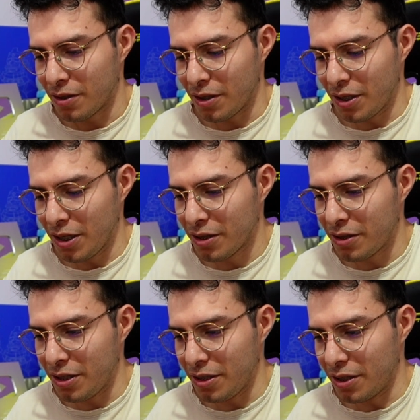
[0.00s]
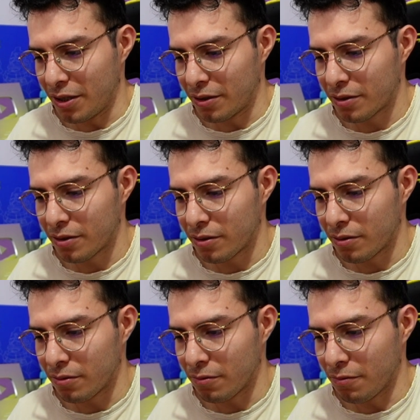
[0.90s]
It didn't.
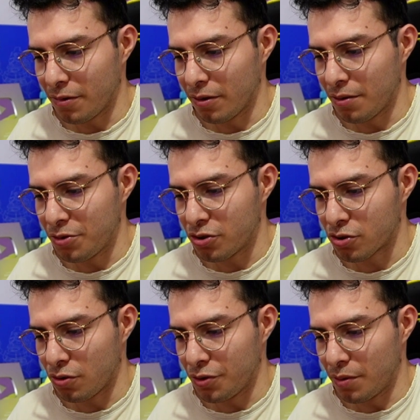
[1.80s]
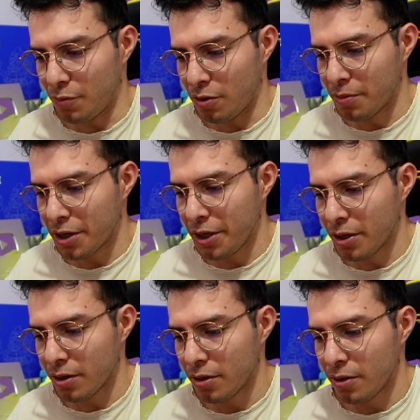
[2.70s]
Well, let me just go with a bomber
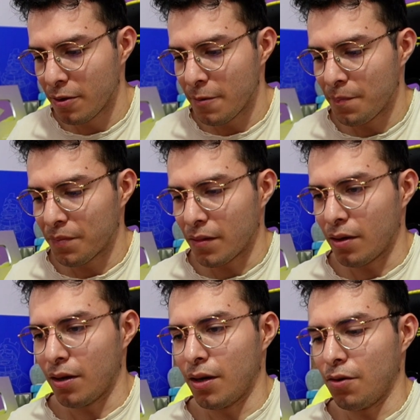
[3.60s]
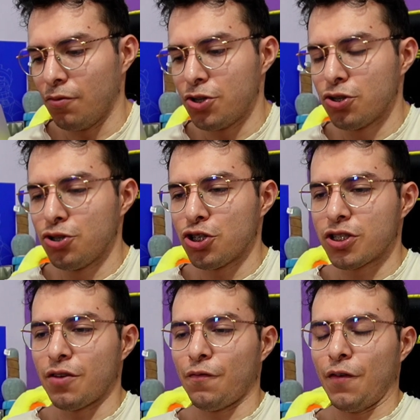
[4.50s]
here. And we should just
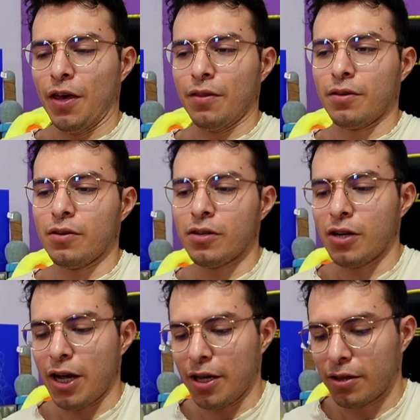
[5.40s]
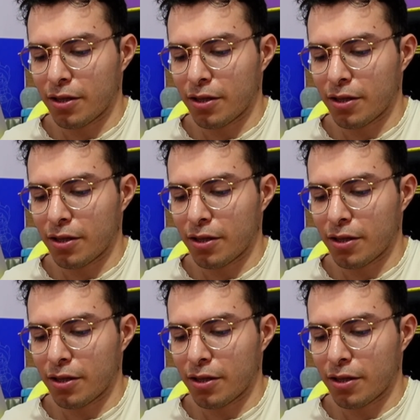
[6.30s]
defend. Alright.